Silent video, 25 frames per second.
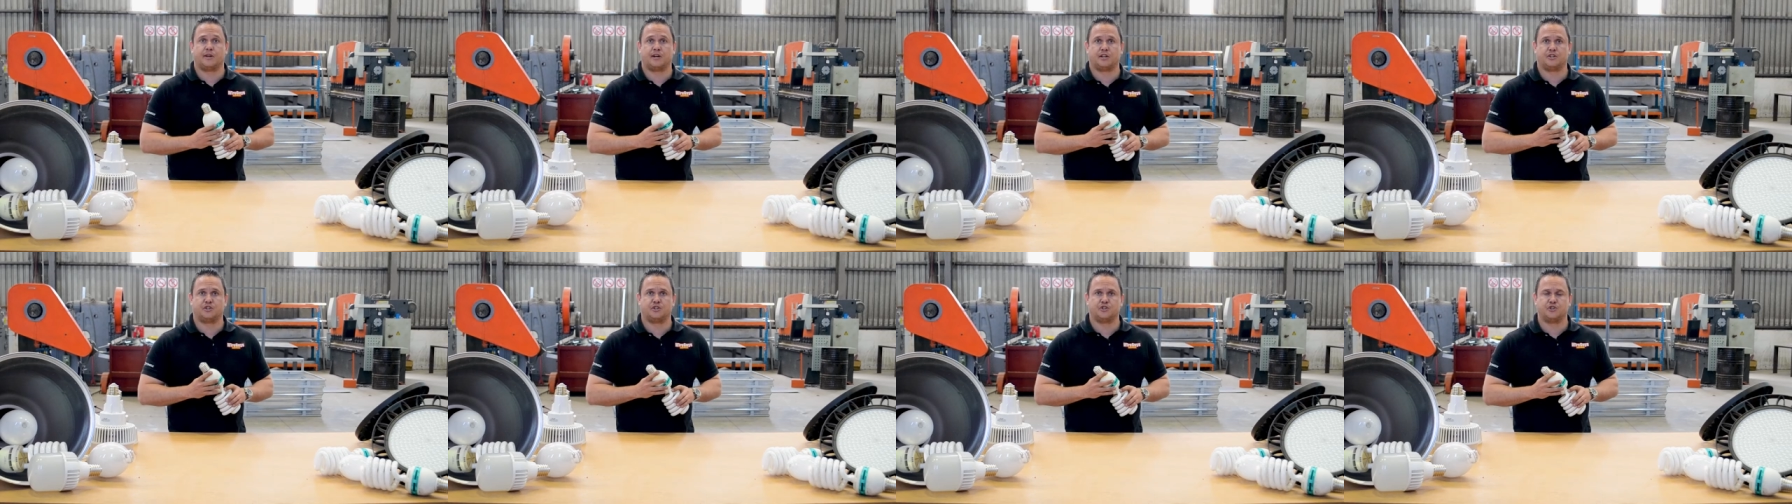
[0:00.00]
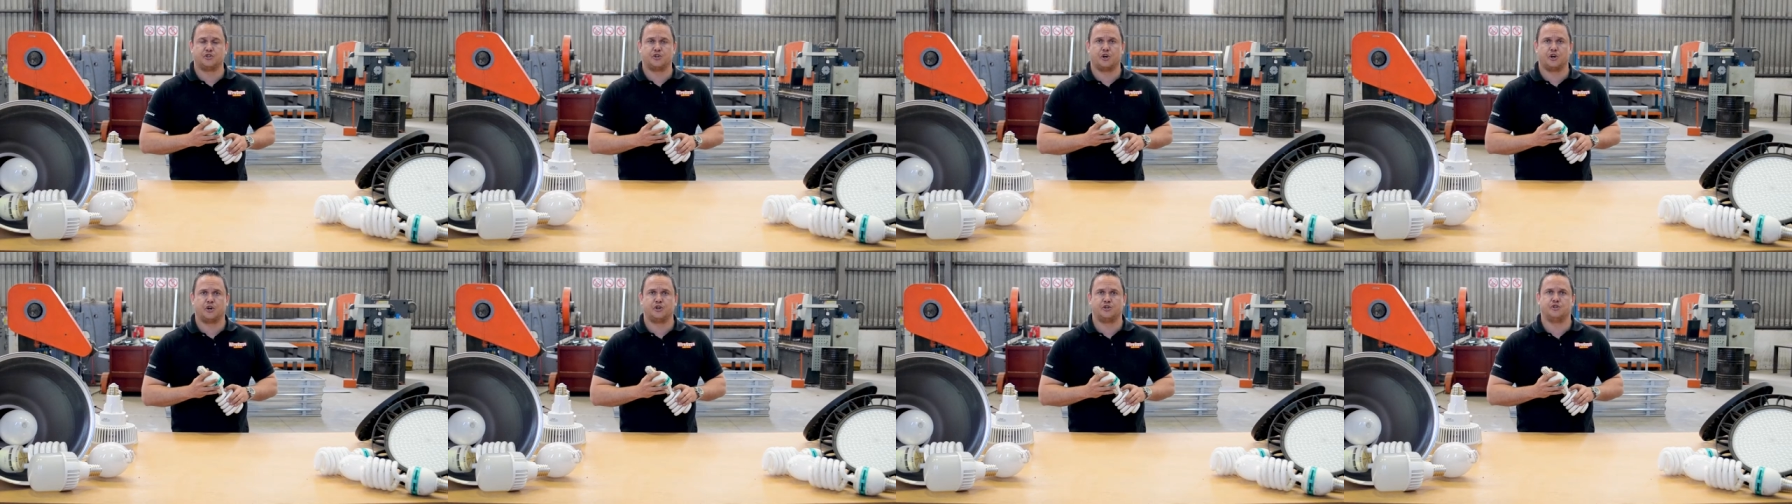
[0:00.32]
that I
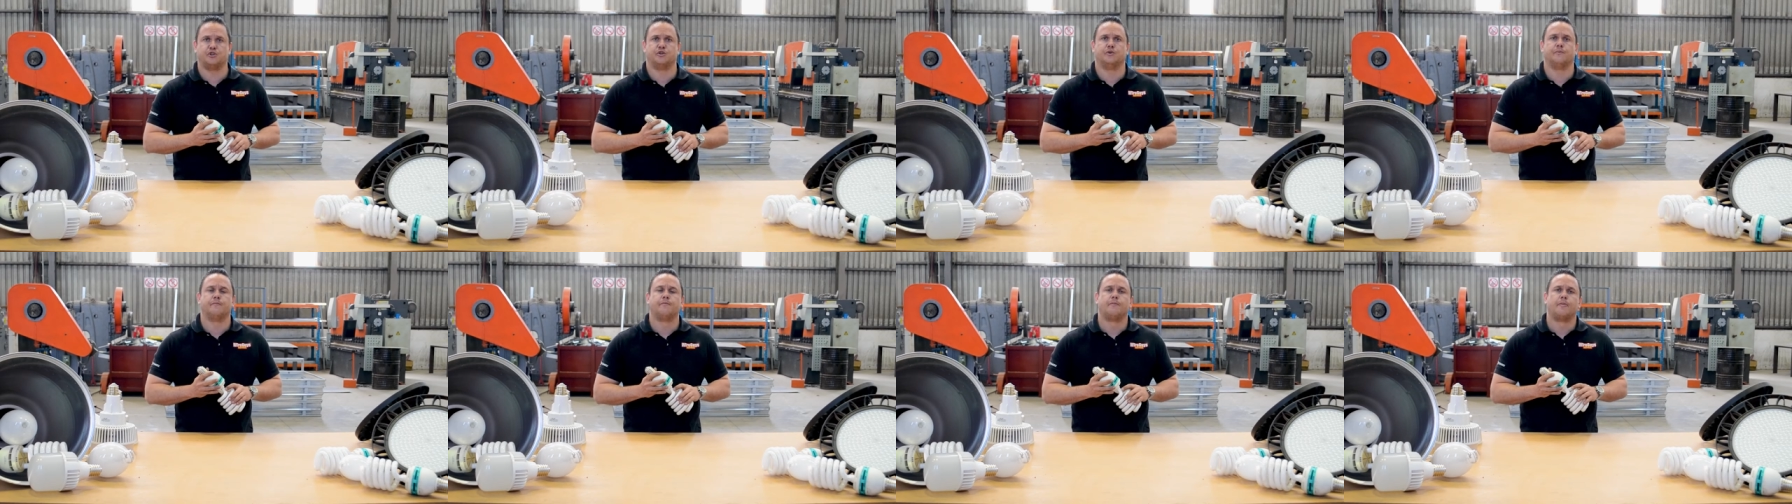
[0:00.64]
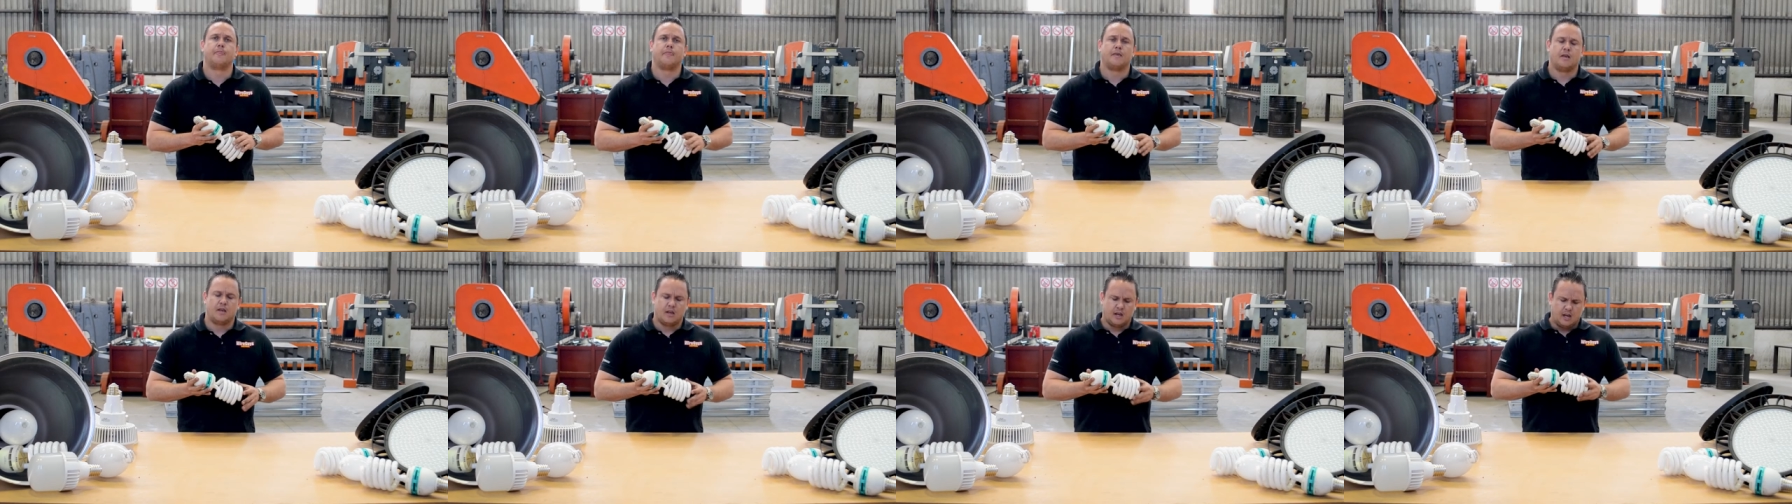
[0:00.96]
just showed you.
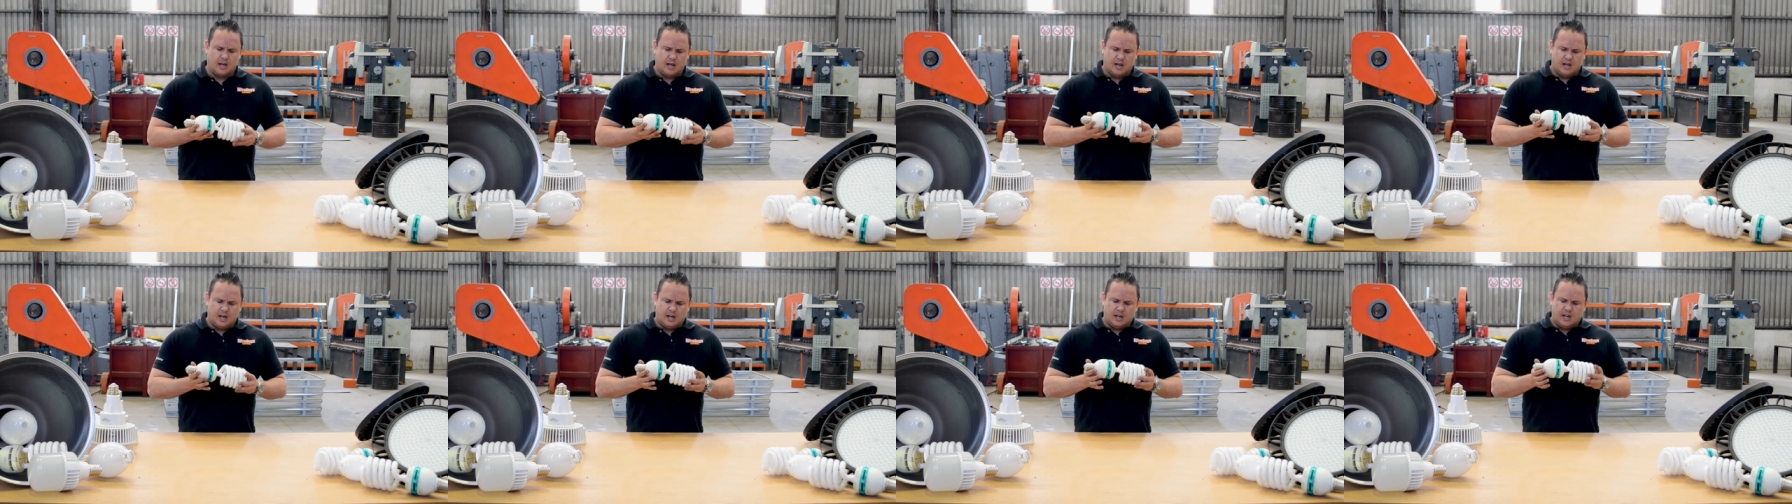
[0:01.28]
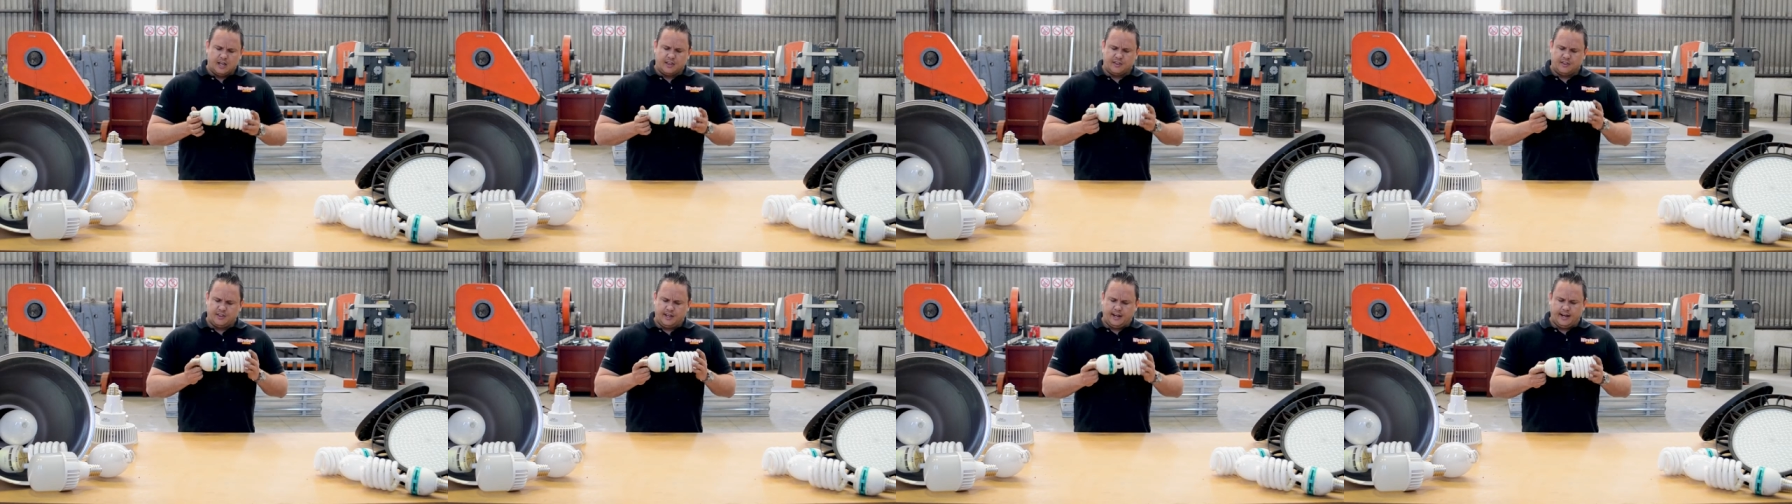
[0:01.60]

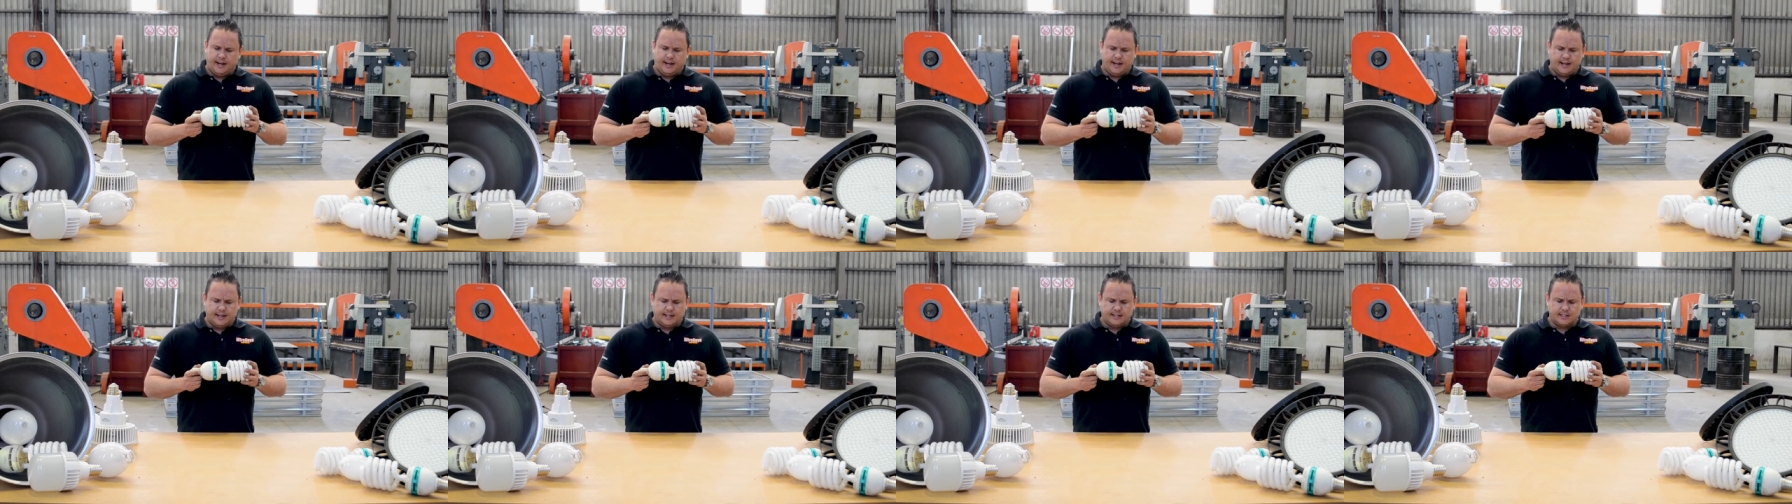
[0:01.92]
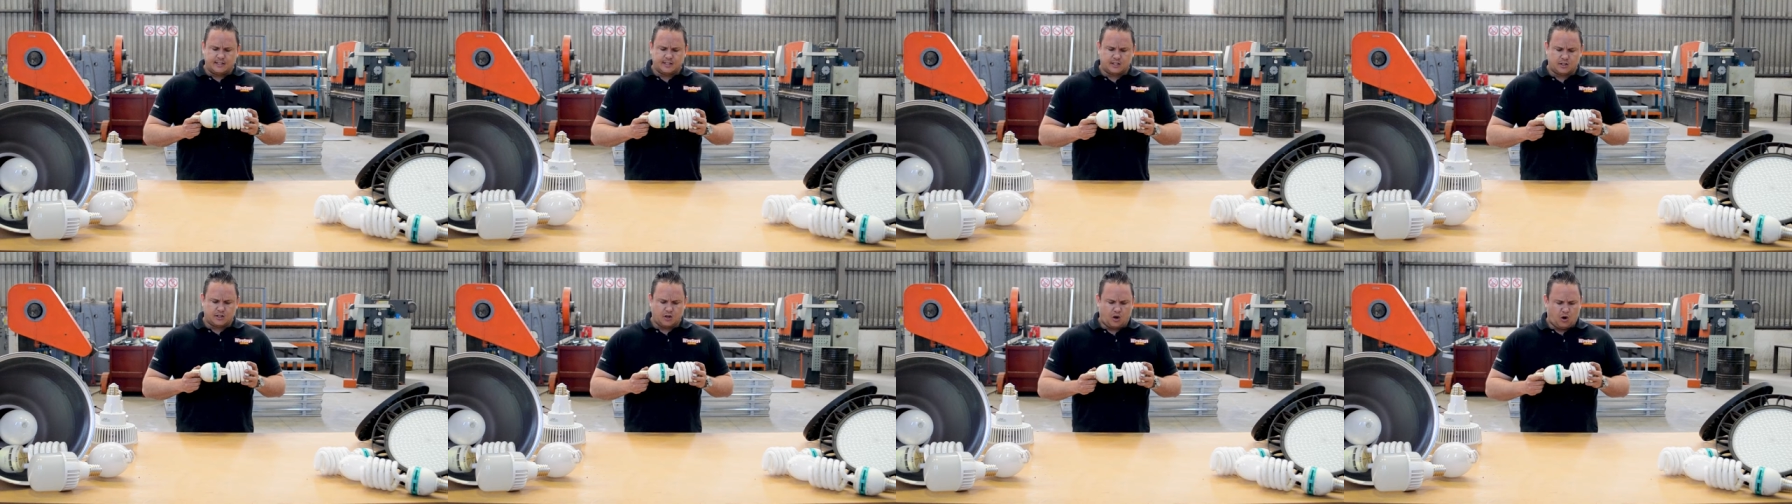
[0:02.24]

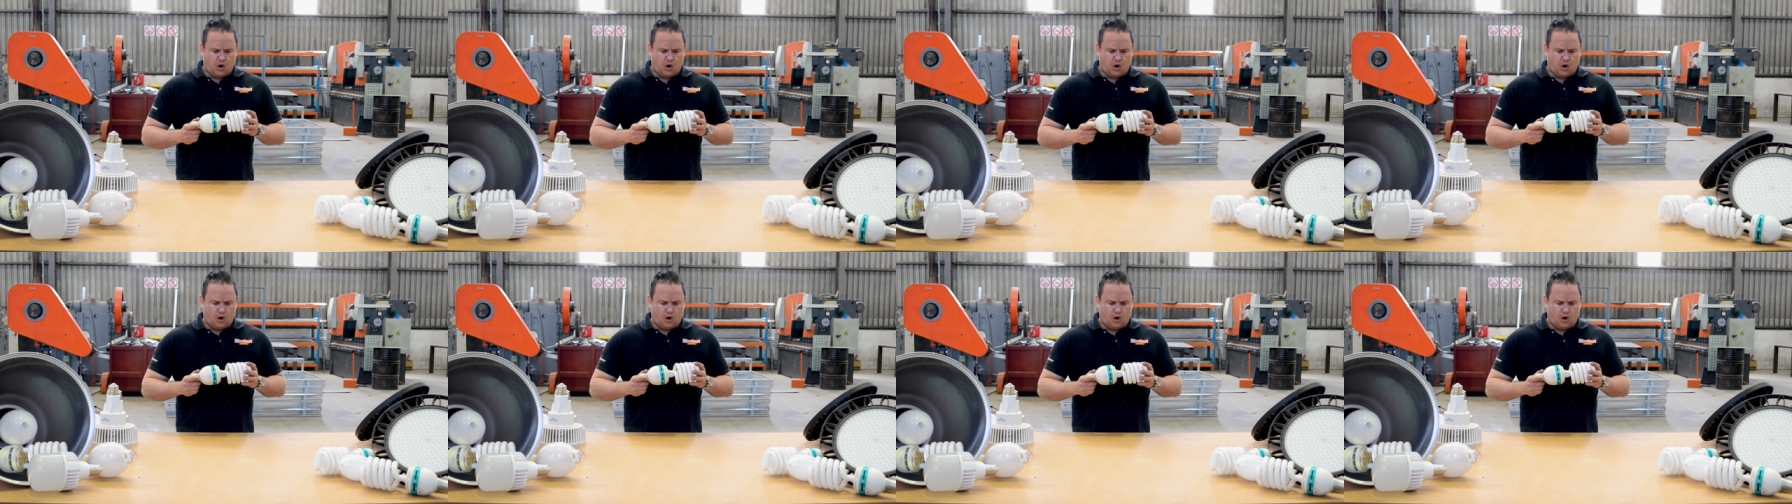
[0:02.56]
These